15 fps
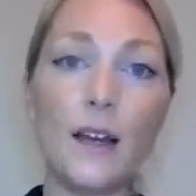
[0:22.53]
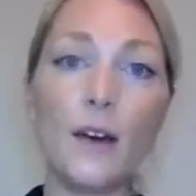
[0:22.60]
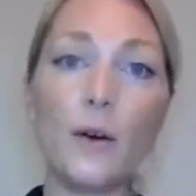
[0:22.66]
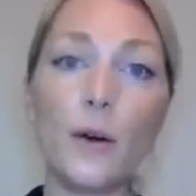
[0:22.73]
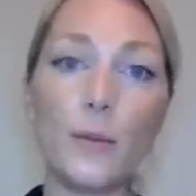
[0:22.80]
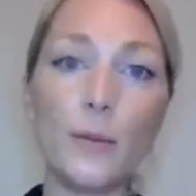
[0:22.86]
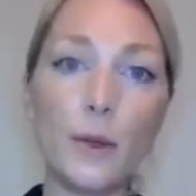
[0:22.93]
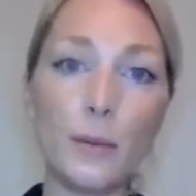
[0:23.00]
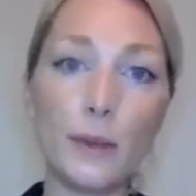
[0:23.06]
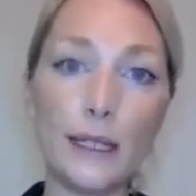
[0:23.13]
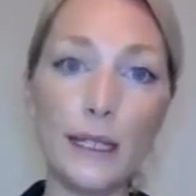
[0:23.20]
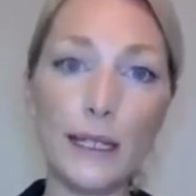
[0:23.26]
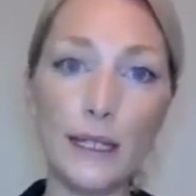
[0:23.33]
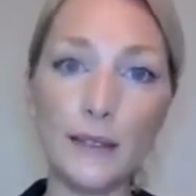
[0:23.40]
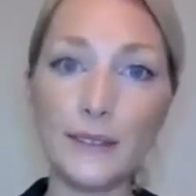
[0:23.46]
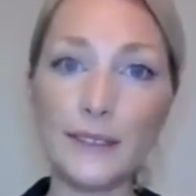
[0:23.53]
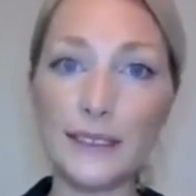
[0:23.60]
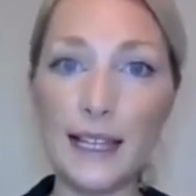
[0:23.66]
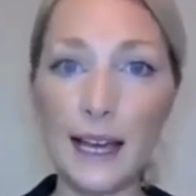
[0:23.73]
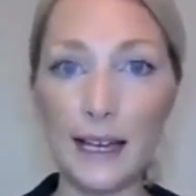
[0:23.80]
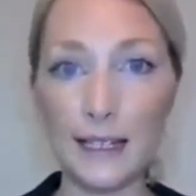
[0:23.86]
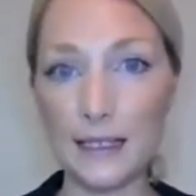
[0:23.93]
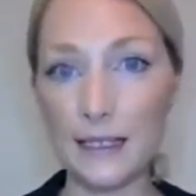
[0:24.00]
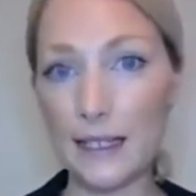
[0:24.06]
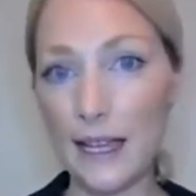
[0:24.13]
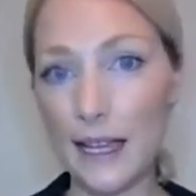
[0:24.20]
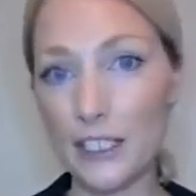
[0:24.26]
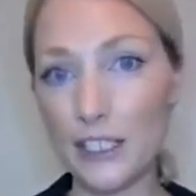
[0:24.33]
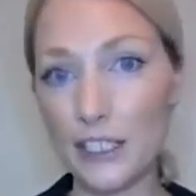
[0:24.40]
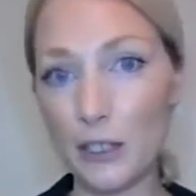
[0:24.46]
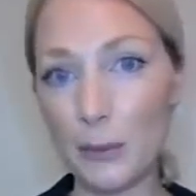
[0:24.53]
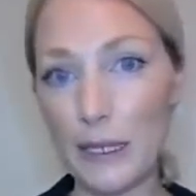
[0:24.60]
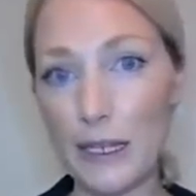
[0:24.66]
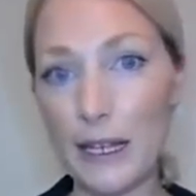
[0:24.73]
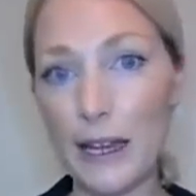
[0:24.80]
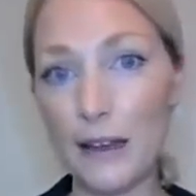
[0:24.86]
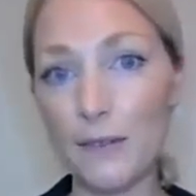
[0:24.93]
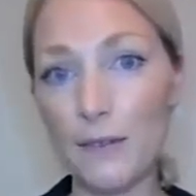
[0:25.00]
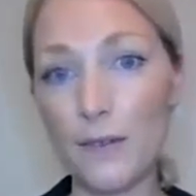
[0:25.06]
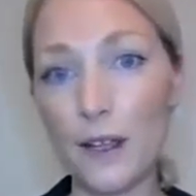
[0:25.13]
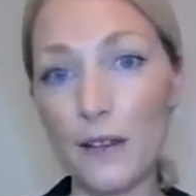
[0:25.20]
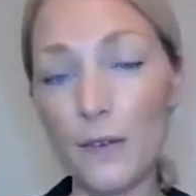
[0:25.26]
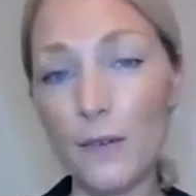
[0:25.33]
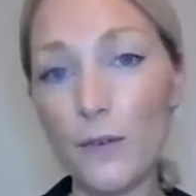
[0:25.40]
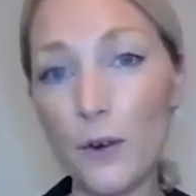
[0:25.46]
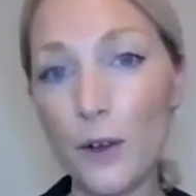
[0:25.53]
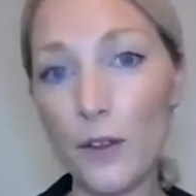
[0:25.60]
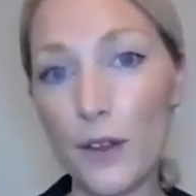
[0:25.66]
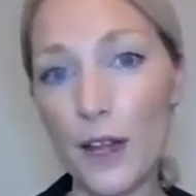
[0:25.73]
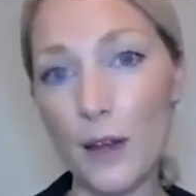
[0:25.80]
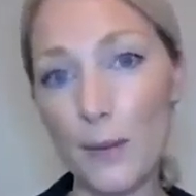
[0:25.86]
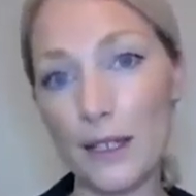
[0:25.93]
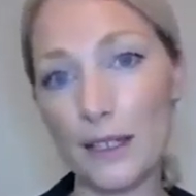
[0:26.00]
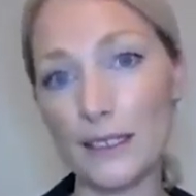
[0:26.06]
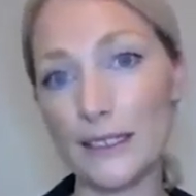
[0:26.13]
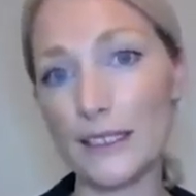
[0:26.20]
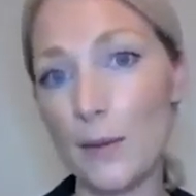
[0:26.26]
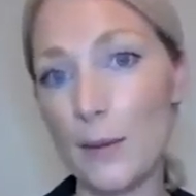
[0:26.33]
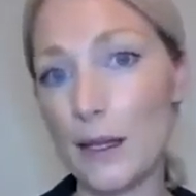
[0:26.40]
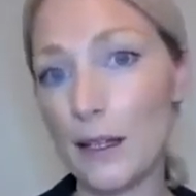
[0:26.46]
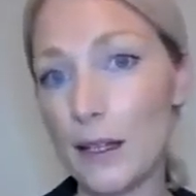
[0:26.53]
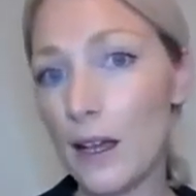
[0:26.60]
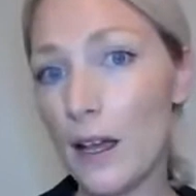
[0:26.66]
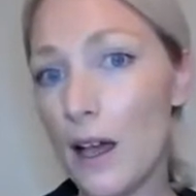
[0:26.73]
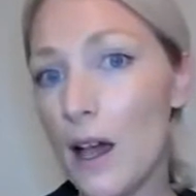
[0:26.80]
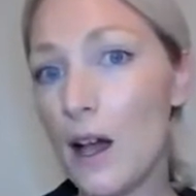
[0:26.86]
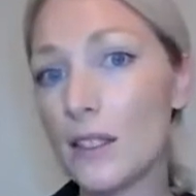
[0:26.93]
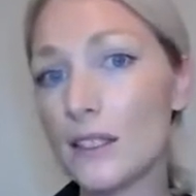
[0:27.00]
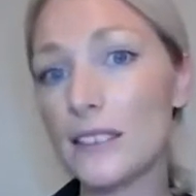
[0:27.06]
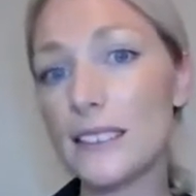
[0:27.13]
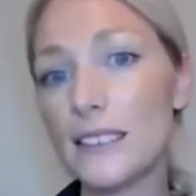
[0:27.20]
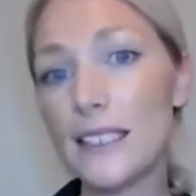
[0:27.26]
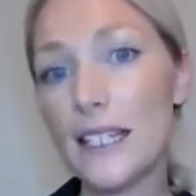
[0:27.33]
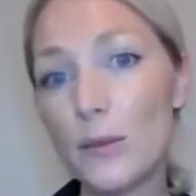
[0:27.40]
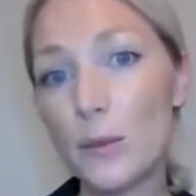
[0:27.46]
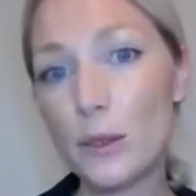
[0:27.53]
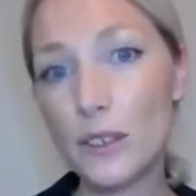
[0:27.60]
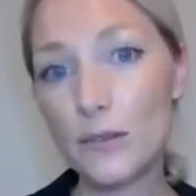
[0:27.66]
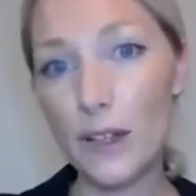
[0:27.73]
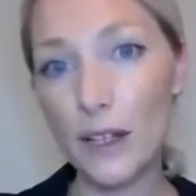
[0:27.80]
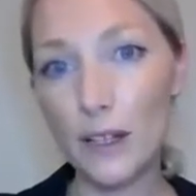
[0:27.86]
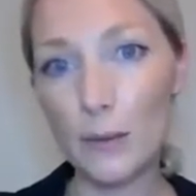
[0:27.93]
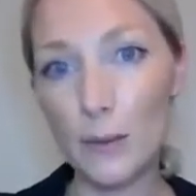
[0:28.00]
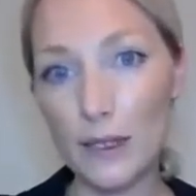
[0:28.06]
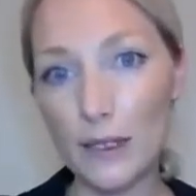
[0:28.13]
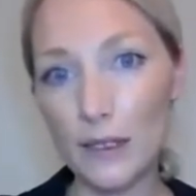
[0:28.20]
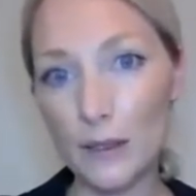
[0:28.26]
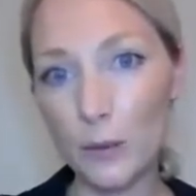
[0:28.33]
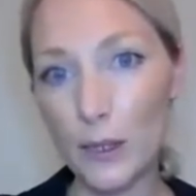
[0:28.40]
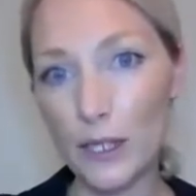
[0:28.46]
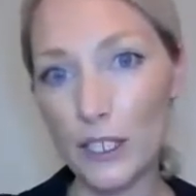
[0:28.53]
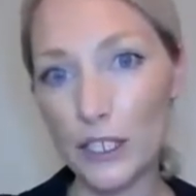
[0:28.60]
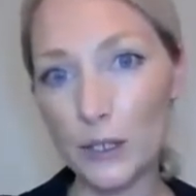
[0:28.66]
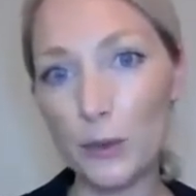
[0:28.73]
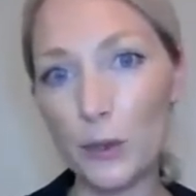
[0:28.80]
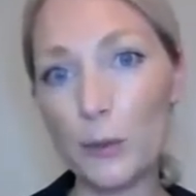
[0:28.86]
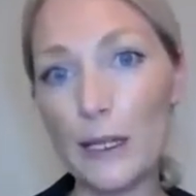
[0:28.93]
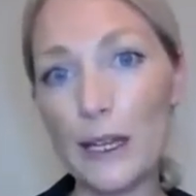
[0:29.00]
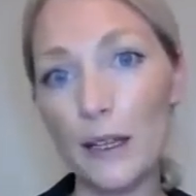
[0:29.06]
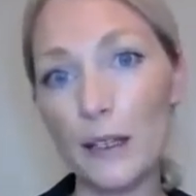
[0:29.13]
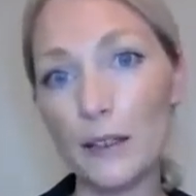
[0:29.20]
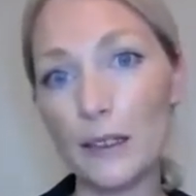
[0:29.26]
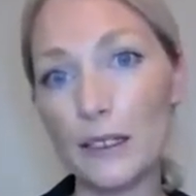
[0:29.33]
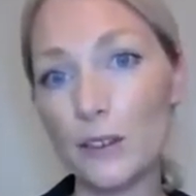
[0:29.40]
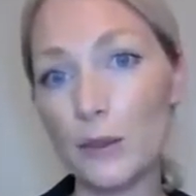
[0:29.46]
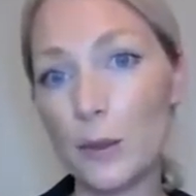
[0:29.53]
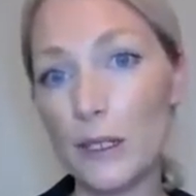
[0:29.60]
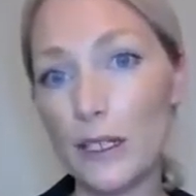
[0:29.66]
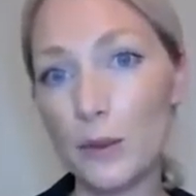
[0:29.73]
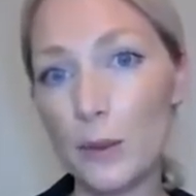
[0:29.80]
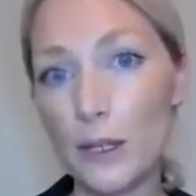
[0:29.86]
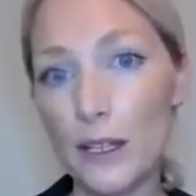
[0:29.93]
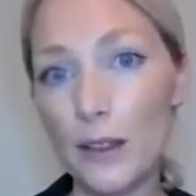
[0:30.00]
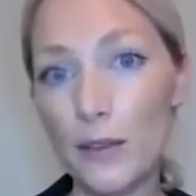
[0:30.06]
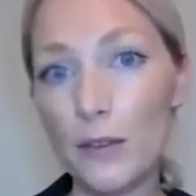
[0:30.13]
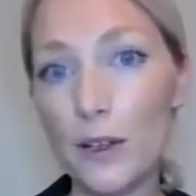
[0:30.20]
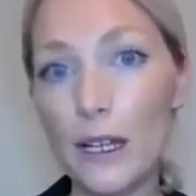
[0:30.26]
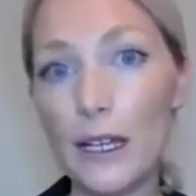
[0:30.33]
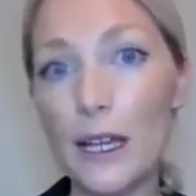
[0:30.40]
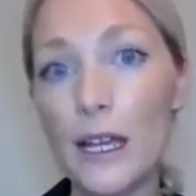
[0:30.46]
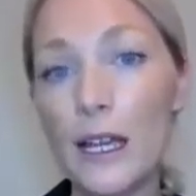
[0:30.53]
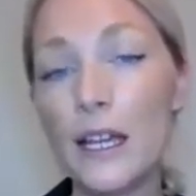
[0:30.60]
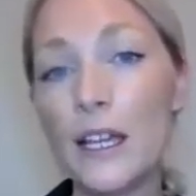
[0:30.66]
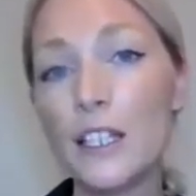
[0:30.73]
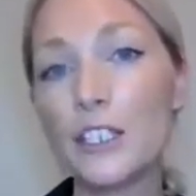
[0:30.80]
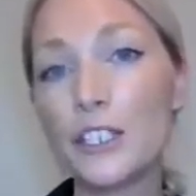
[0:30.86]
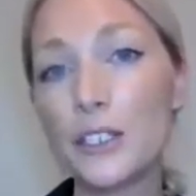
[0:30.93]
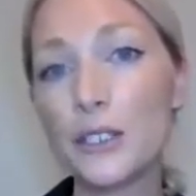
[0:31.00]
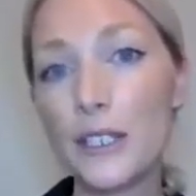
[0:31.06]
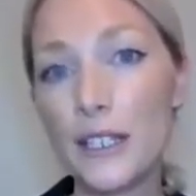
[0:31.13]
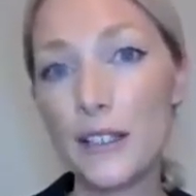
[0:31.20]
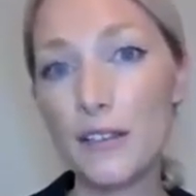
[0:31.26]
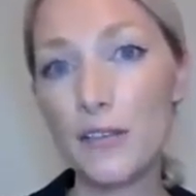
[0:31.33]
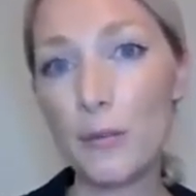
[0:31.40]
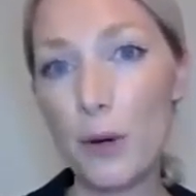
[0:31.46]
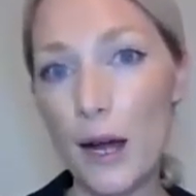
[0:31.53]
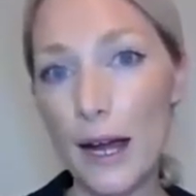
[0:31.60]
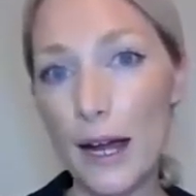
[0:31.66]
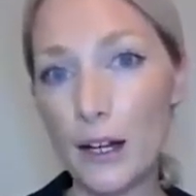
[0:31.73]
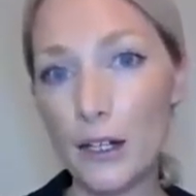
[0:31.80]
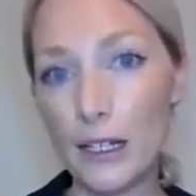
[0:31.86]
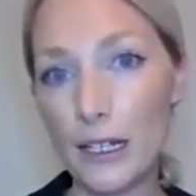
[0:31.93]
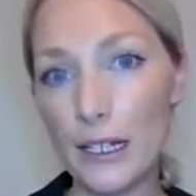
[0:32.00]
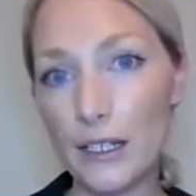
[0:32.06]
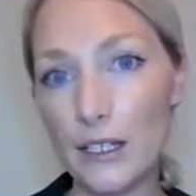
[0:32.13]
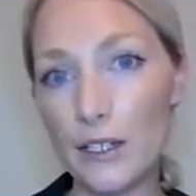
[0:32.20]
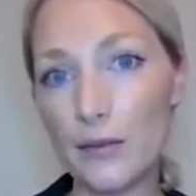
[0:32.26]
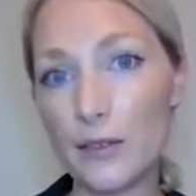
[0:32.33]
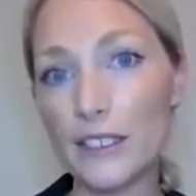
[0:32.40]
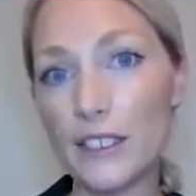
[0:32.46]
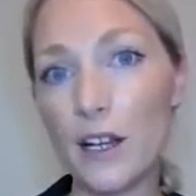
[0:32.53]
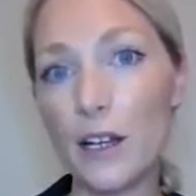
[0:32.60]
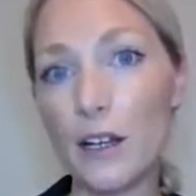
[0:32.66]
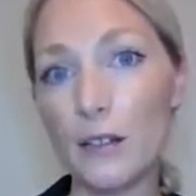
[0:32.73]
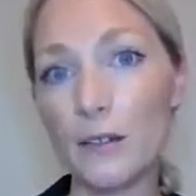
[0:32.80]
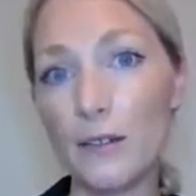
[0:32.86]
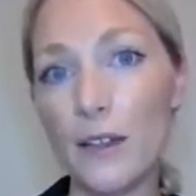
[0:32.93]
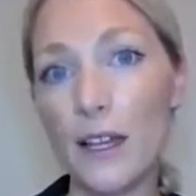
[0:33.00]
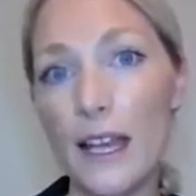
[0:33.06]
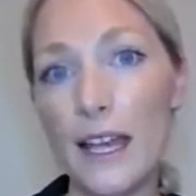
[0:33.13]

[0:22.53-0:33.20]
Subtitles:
OIPMA believes that the HLPF and the forthcoming Summit on Sustainable Development, which will be held in 2023, should give priority to the resolve